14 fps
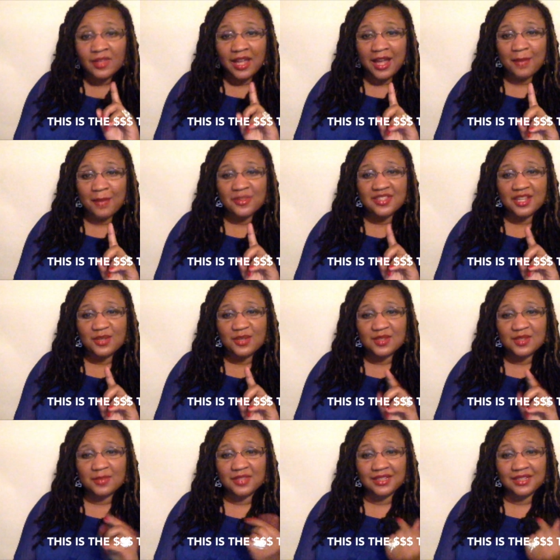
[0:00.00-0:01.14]
I'm going to tell you
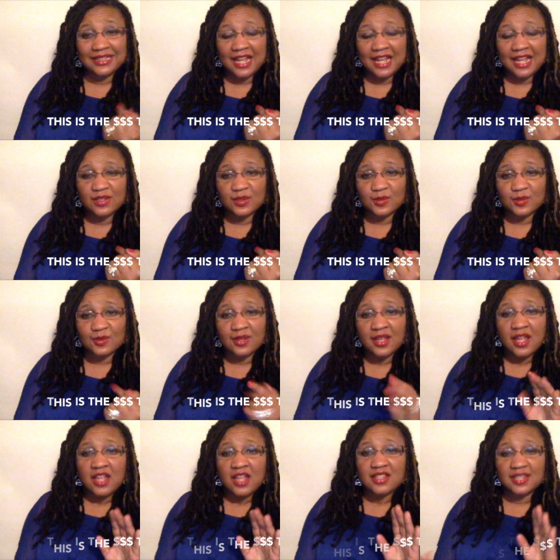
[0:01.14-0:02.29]
something that I do.
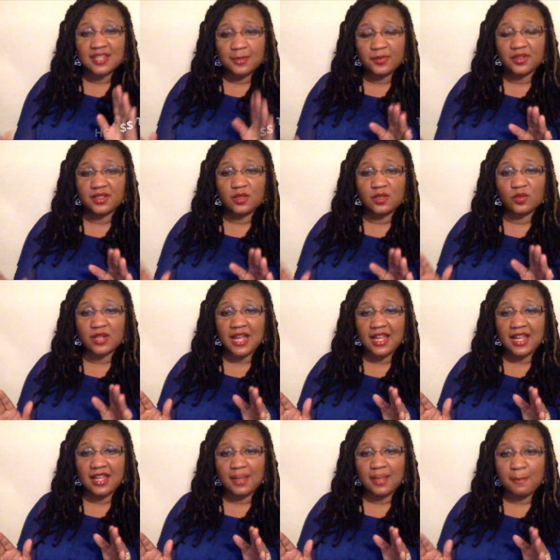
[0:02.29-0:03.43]
Typically, when I
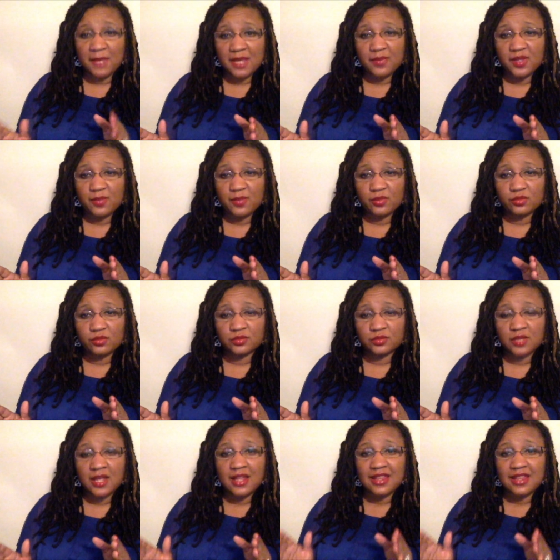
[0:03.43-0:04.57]
meet people,
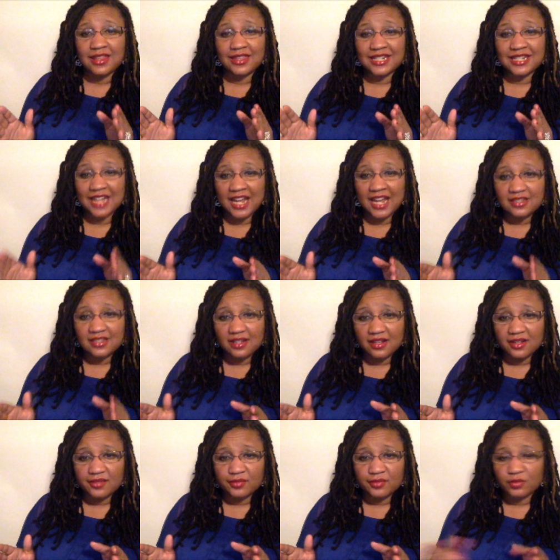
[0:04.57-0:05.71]
the night
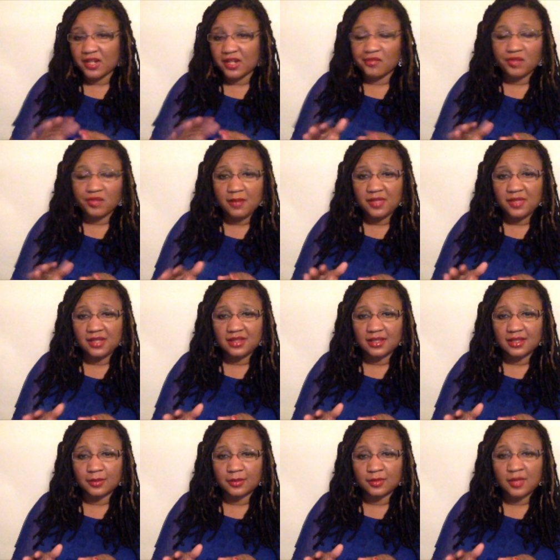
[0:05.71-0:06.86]
of, whenever I meet
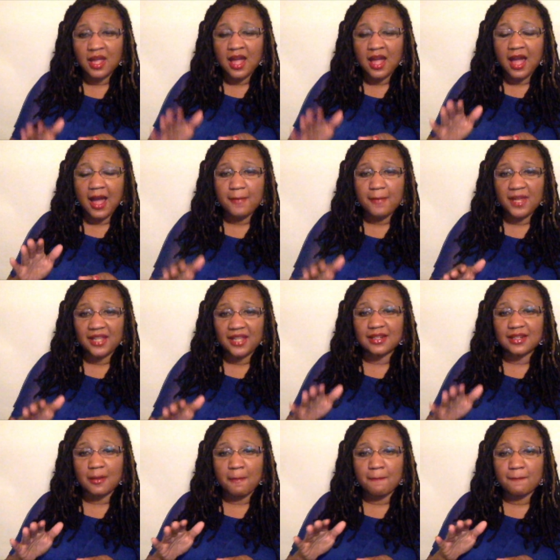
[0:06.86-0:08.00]
them, I make it
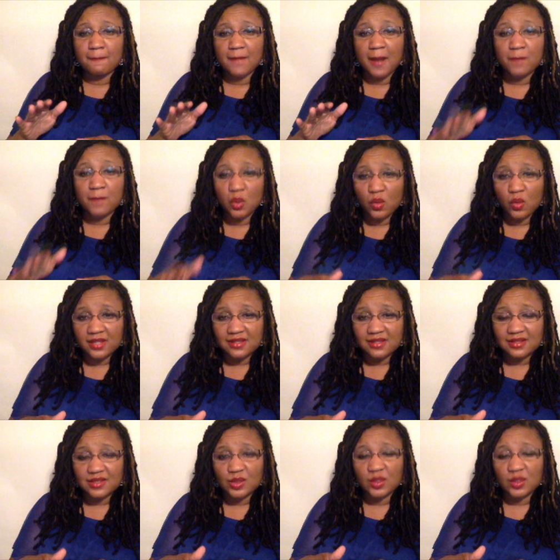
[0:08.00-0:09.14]
mm, a point
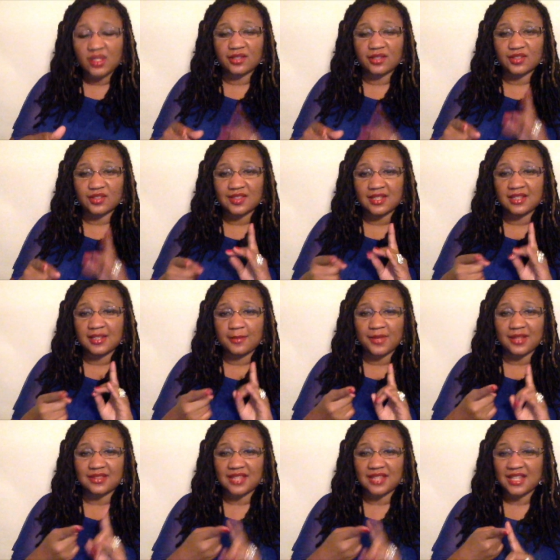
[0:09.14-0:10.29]
to either send them a
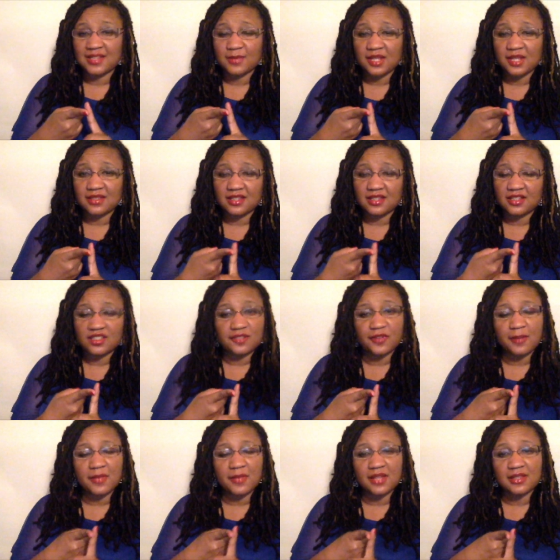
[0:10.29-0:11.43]
text message. If I
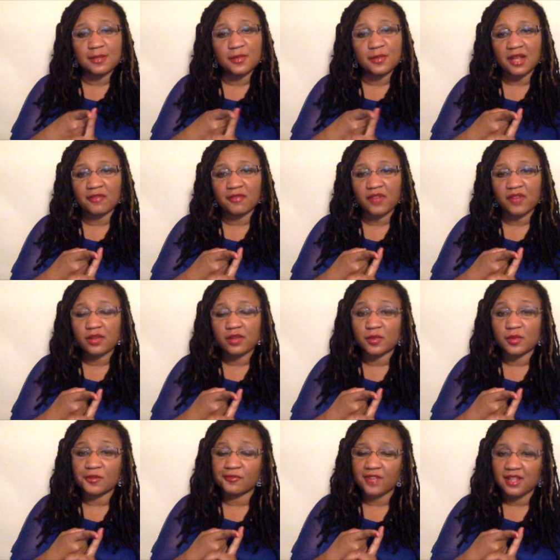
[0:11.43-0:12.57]
met them and I followed them
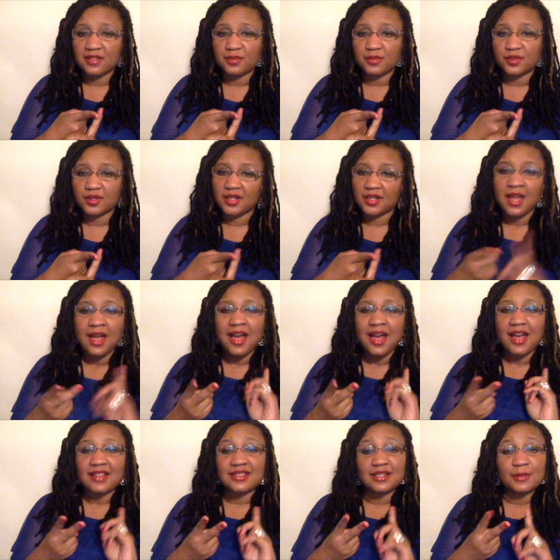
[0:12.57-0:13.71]
on Facebook, I
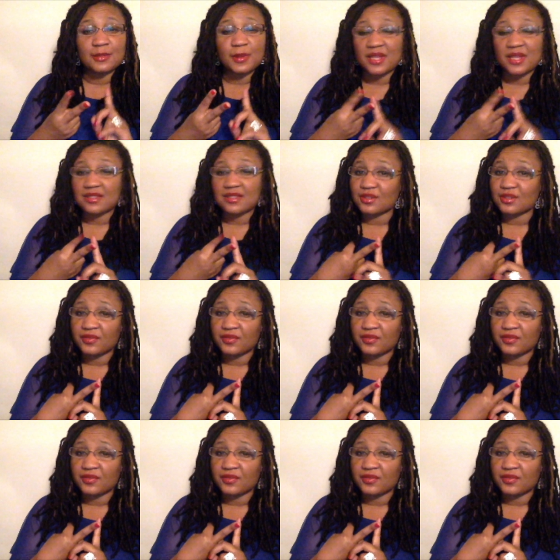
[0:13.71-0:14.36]
send them a message on